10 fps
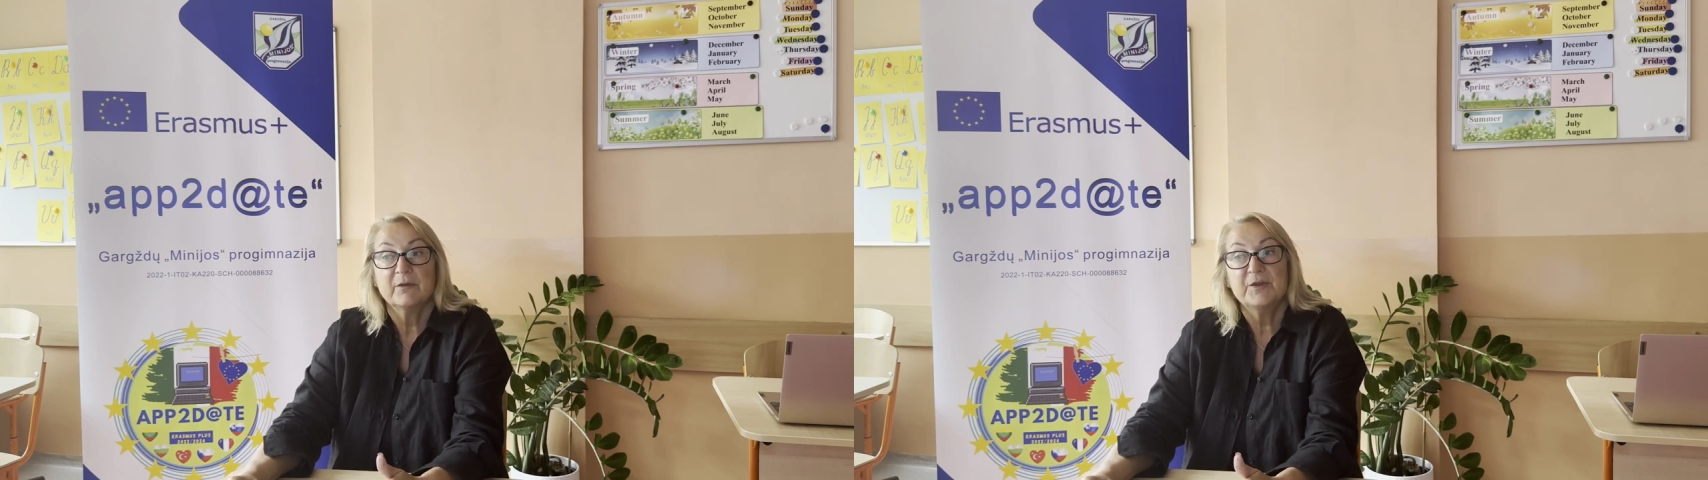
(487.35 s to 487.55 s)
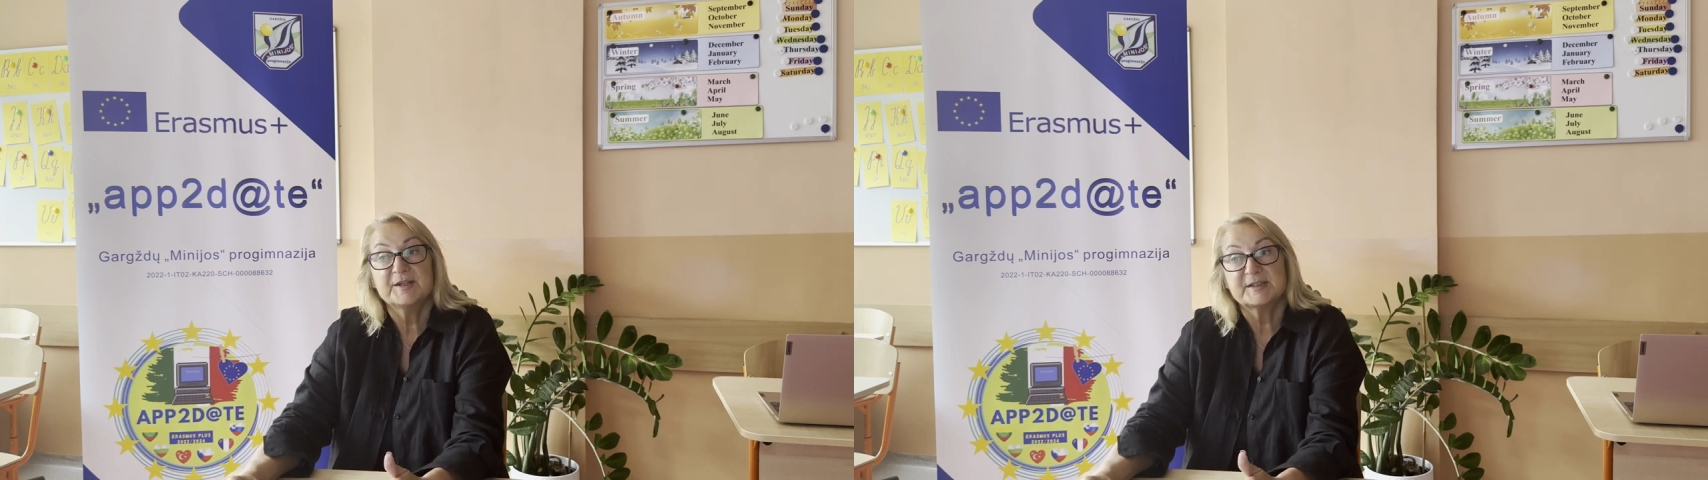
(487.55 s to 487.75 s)

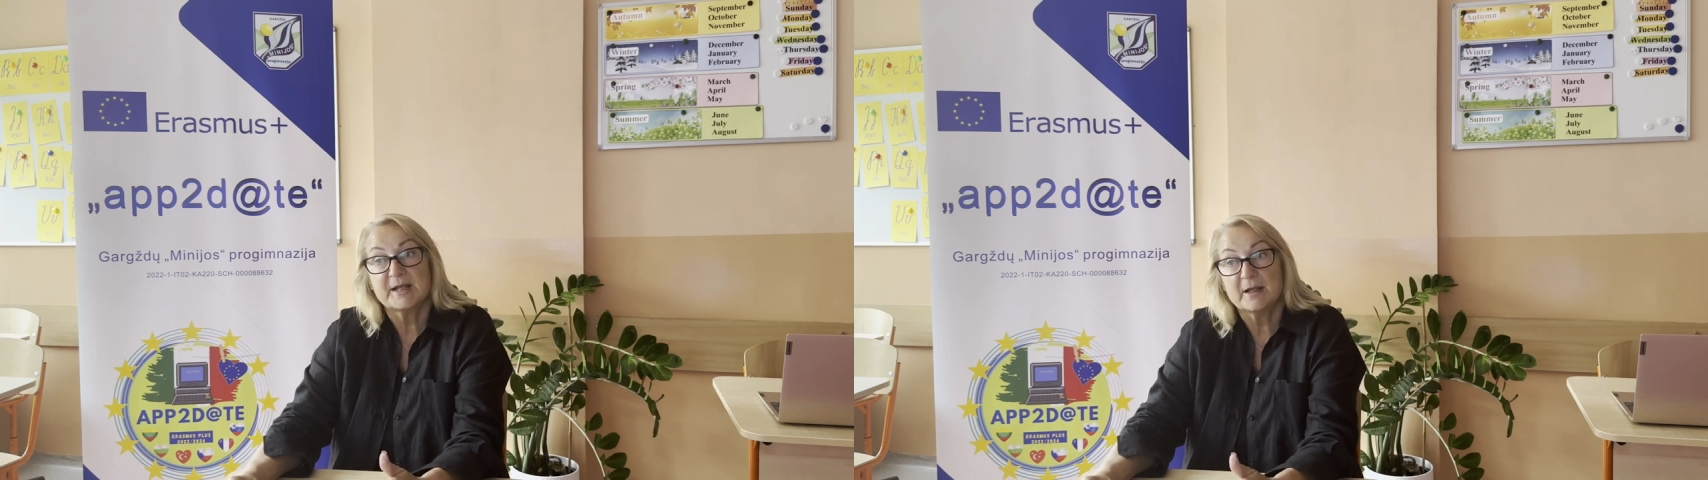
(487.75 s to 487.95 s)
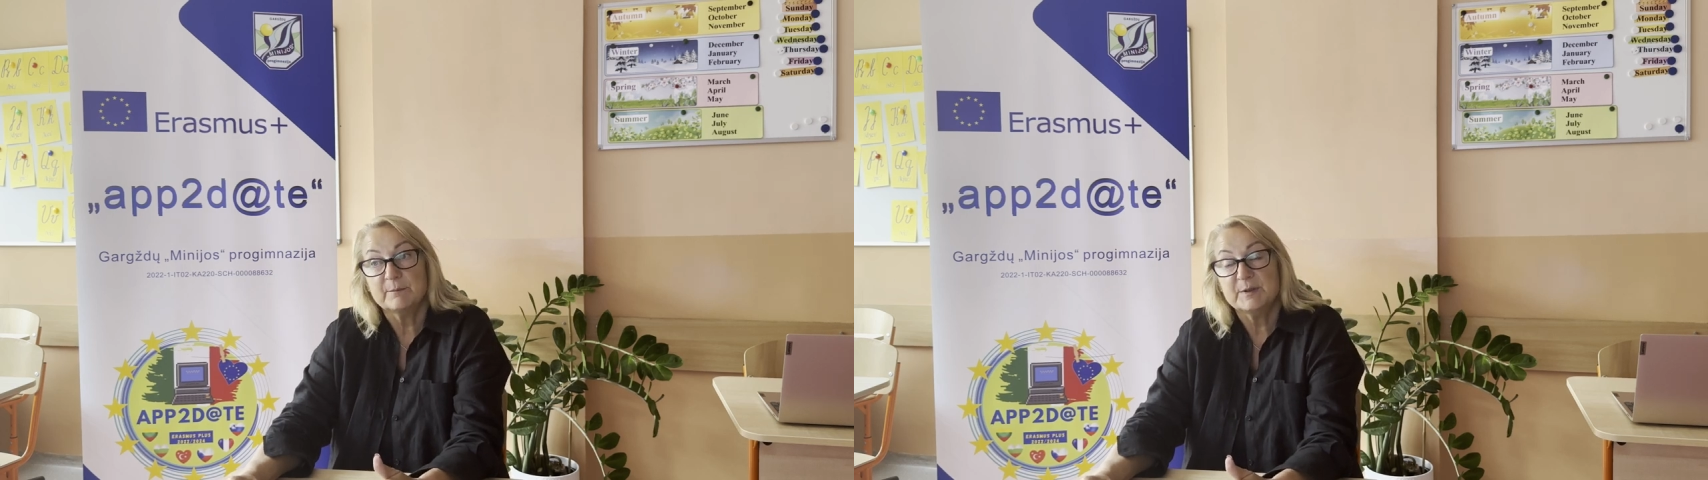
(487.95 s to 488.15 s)
This
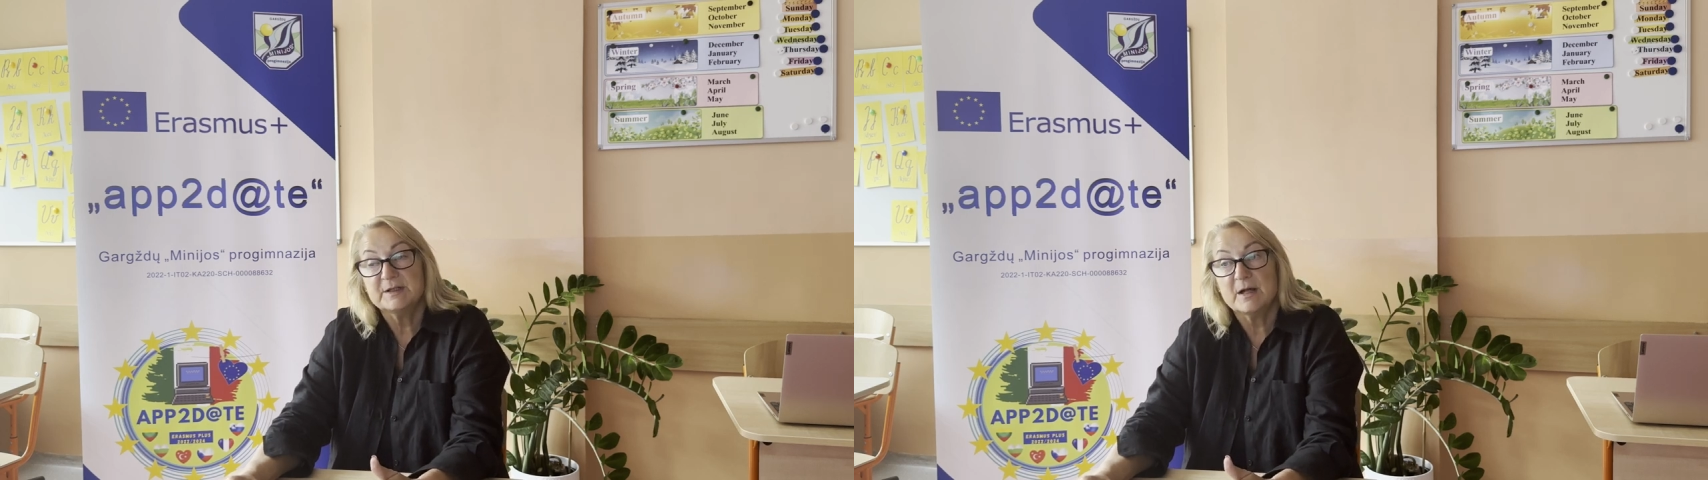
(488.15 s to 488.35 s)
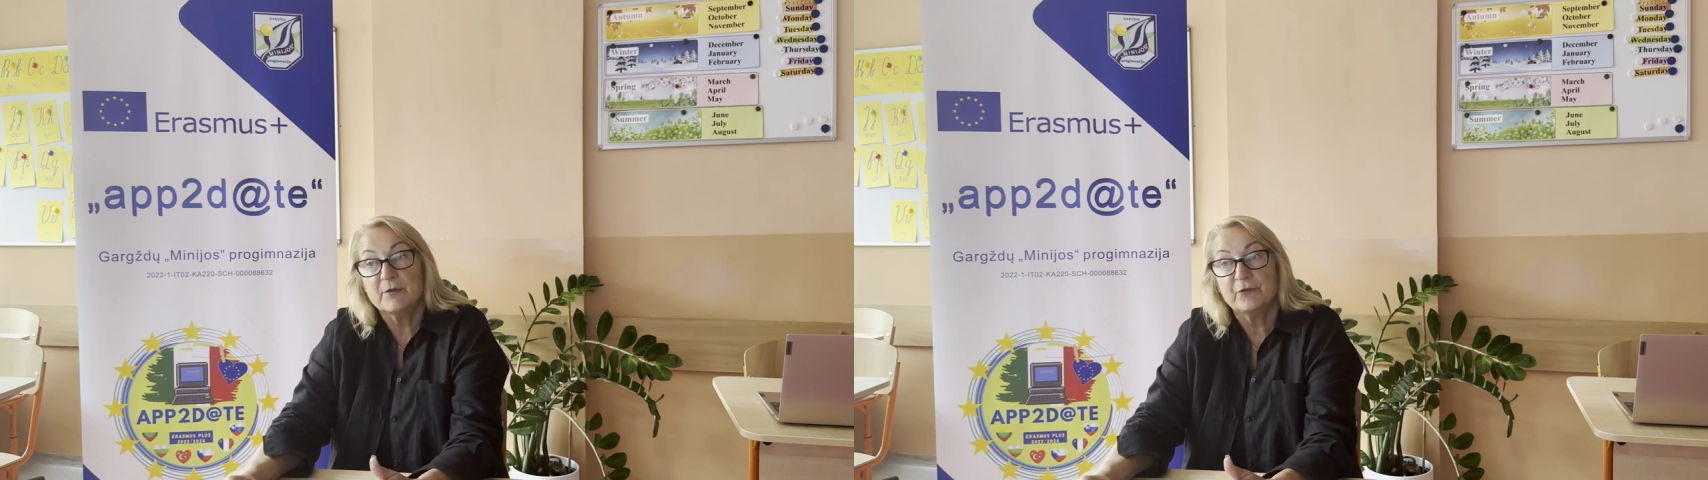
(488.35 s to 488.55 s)
can be
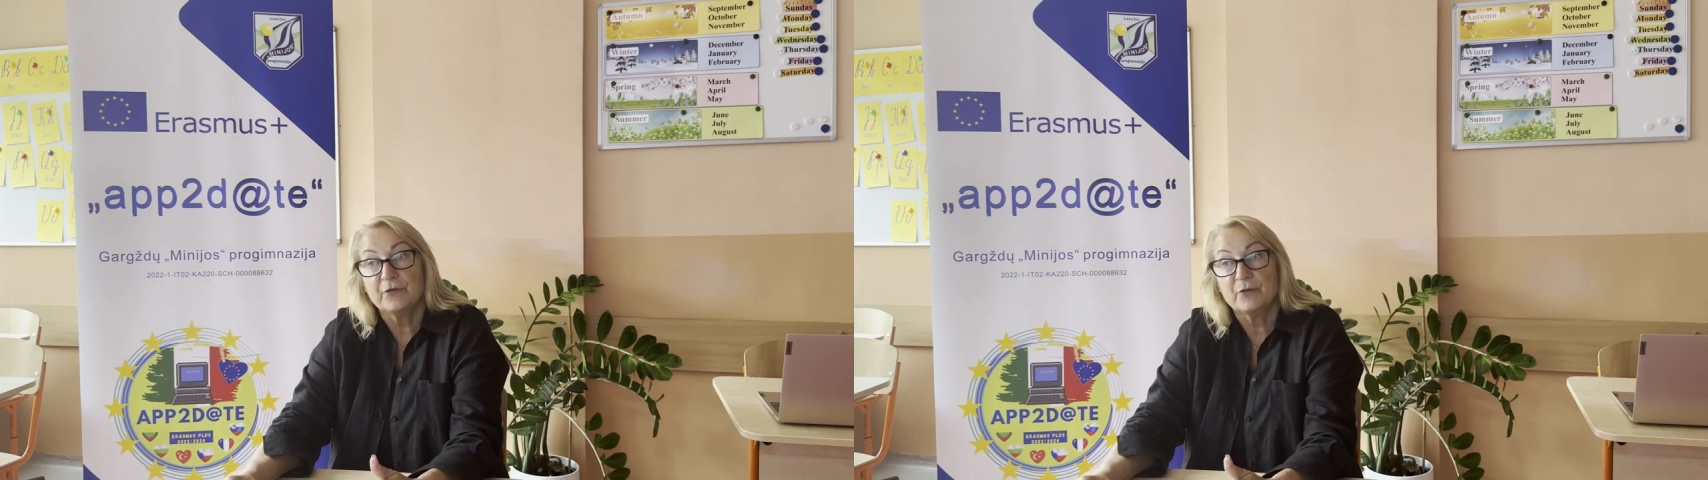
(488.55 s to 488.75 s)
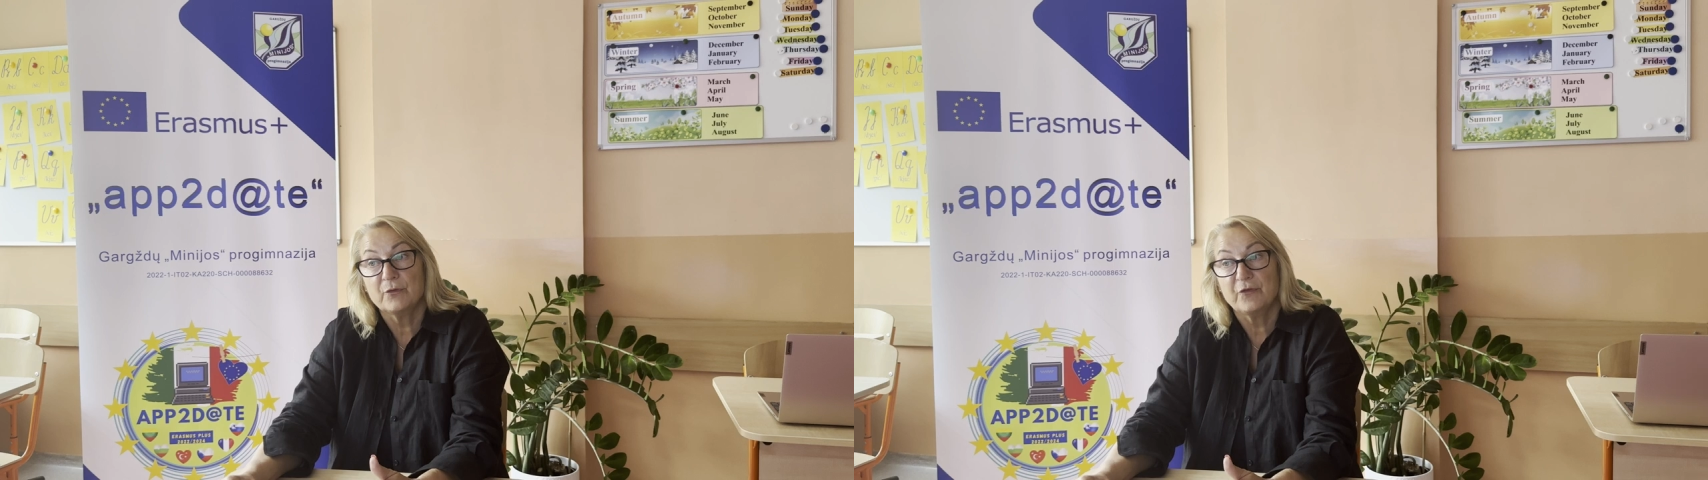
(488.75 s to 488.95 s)
done
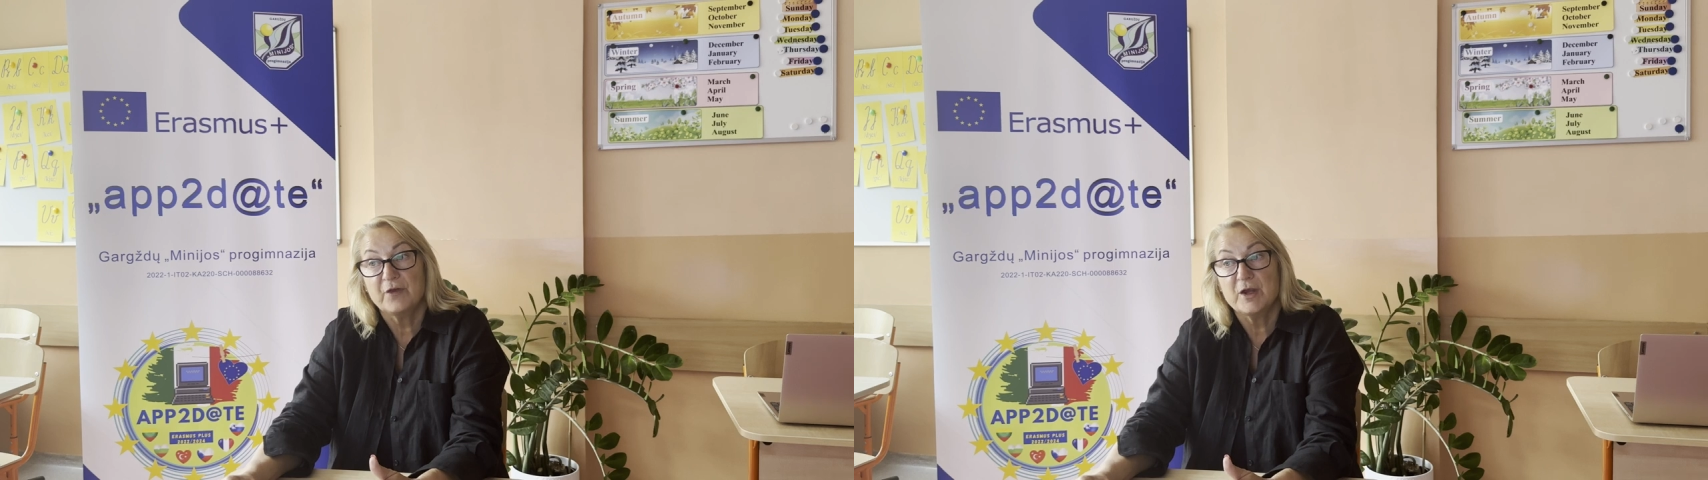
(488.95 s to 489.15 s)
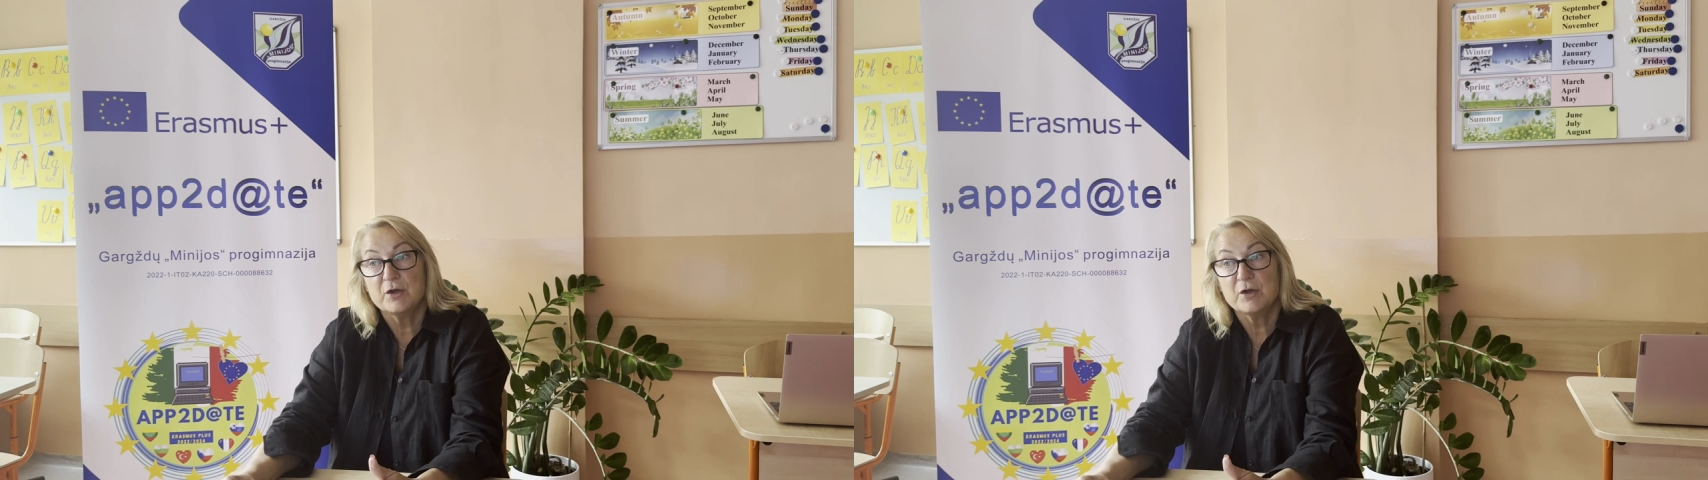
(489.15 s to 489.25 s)
through the